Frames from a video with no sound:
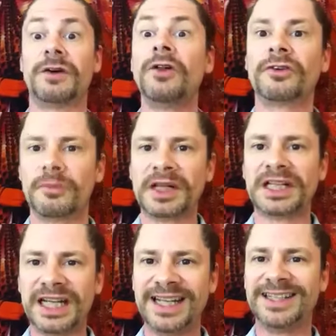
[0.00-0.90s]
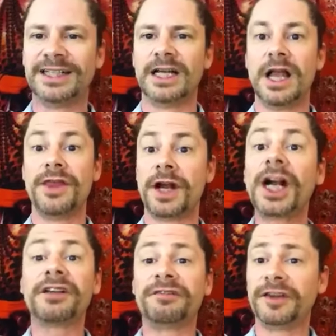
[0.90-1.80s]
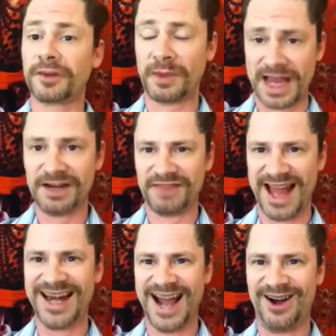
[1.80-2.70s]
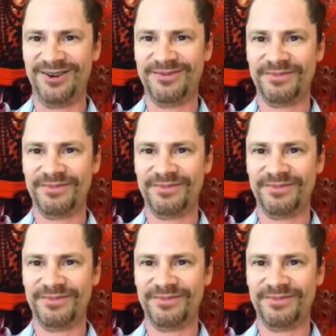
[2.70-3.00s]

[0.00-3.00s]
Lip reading: vulnerability, they're going to feel the pain of that now.